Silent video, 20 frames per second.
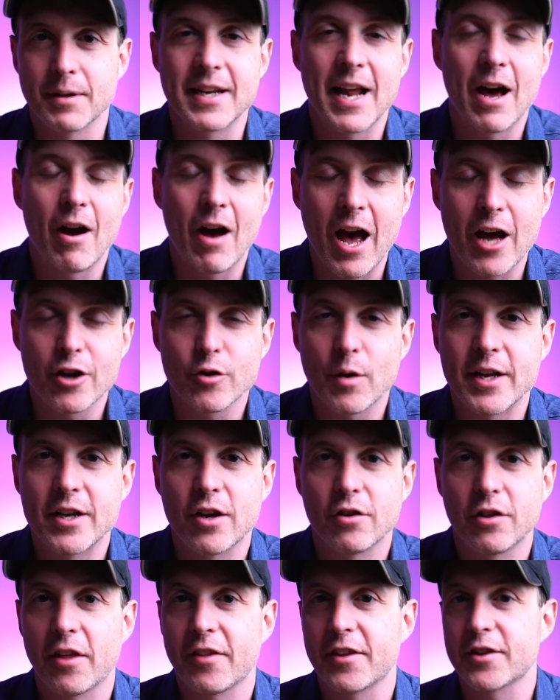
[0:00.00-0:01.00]
now how do I
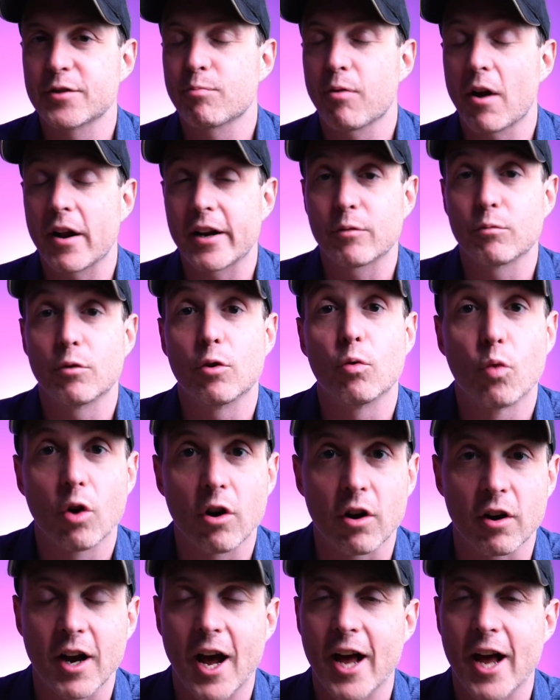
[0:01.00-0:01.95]
know that this product will work?